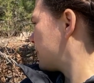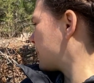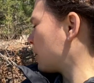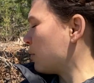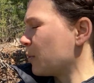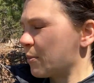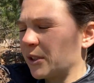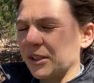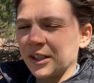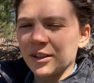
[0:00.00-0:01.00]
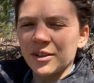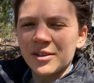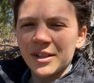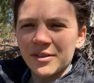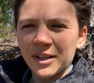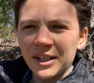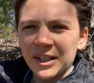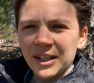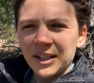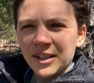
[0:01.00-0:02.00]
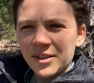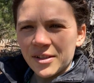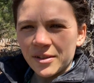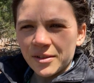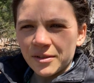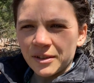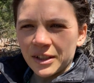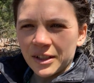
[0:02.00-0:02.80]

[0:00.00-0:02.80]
Mobility alerts, that's right. So,